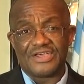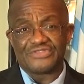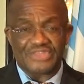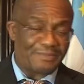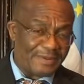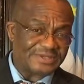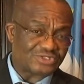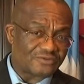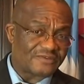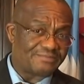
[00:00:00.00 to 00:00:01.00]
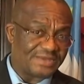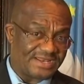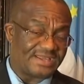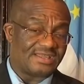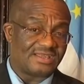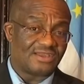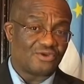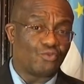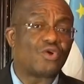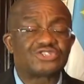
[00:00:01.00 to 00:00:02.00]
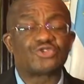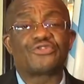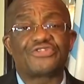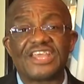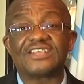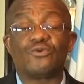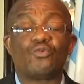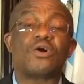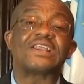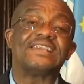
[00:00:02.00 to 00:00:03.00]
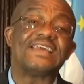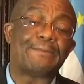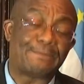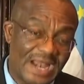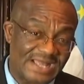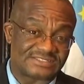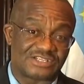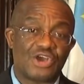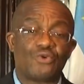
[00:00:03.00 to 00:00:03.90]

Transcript: The purpose of the meeting was to think what are their plans,